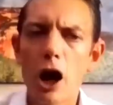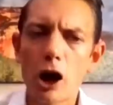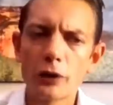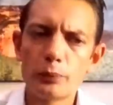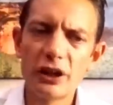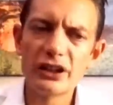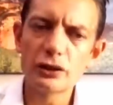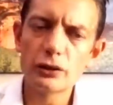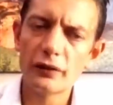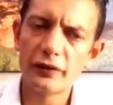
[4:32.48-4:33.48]
on
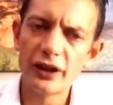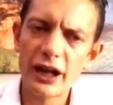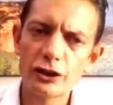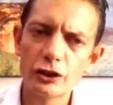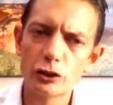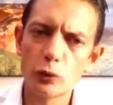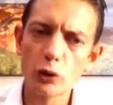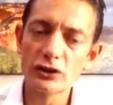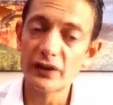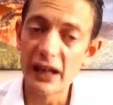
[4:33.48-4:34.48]
political affiliation
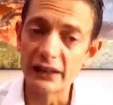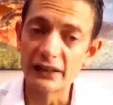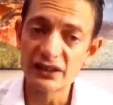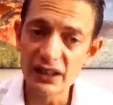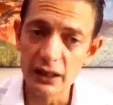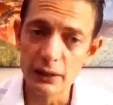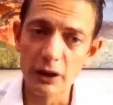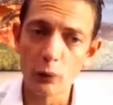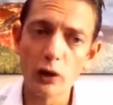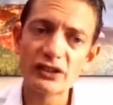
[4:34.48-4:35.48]
towards the ANC.
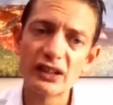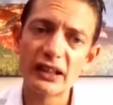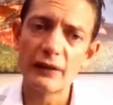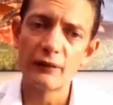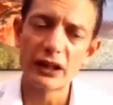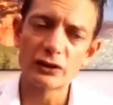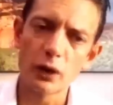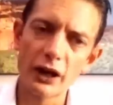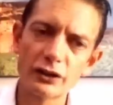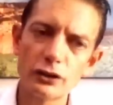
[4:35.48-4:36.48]
But once again, that's
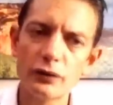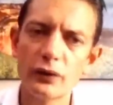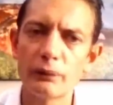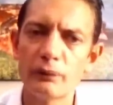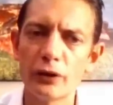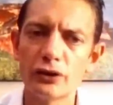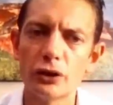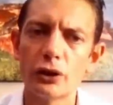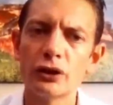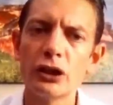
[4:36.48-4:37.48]
why I took the
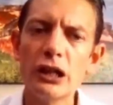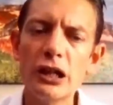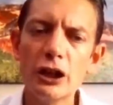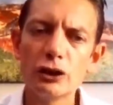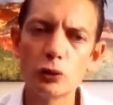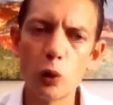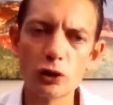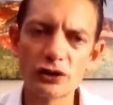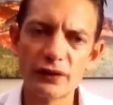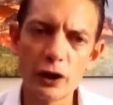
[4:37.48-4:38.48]
turn
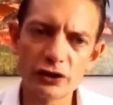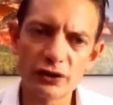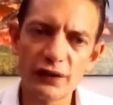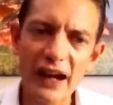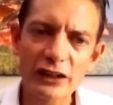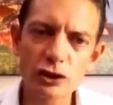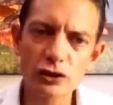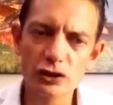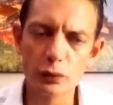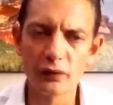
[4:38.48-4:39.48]
towards those
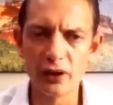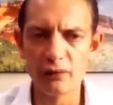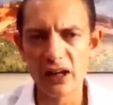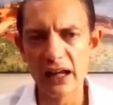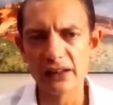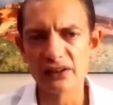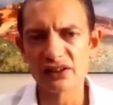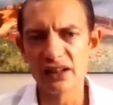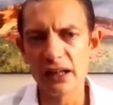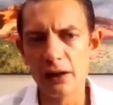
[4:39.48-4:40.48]
factions within the
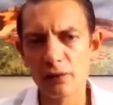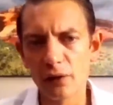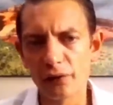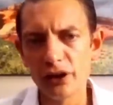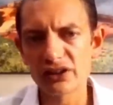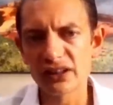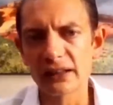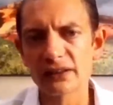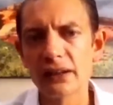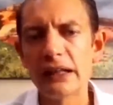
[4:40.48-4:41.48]
ANC in the Free
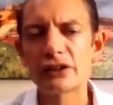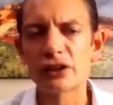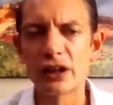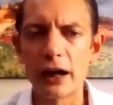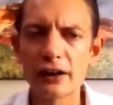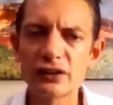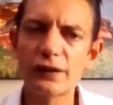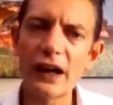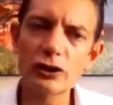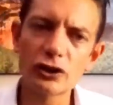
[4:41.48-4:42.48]
State. So now it's
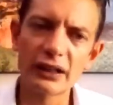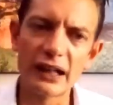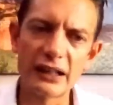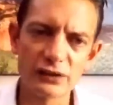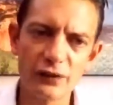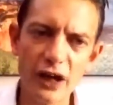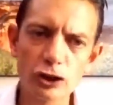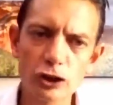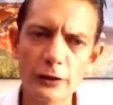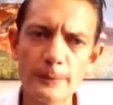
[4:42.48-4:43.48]
faction against
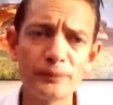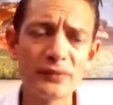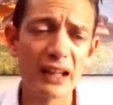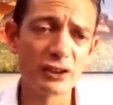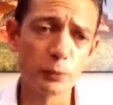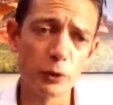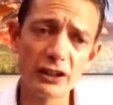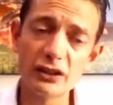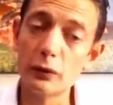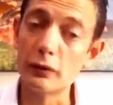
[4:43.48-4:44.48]
faction, it's
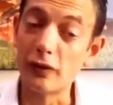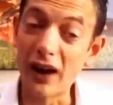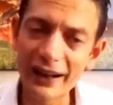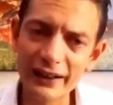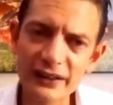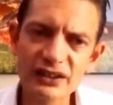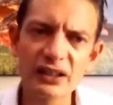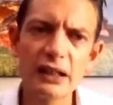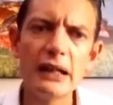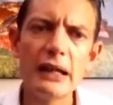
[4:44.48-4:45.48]
political violence,
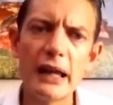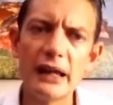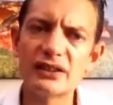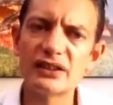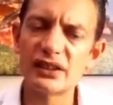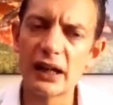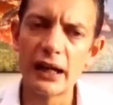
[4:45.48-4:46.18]
it's